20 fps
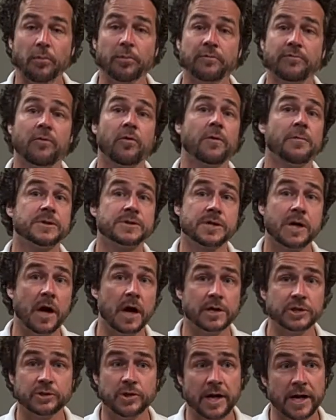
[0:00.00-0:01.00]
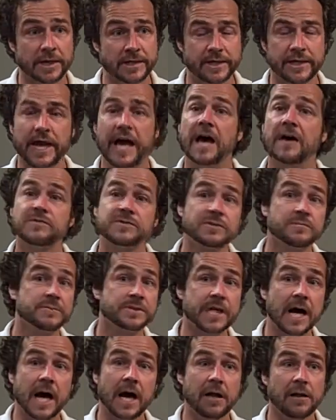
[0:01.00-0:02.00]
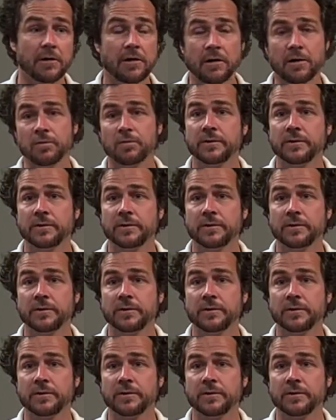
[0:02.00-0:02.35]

performance contracting, have some dialogue